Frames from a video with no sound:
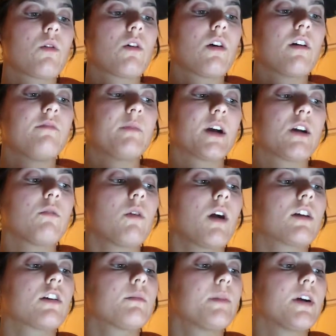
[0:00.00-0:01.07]
of
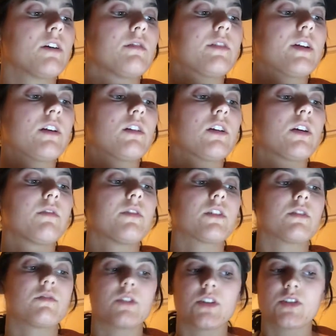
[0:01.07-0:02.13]
marijuana or paraphernalia for
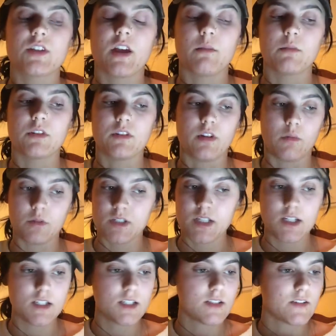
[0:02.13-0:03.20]
the first time with no
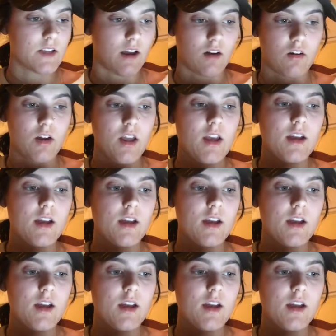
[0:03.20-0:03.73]
intent to sell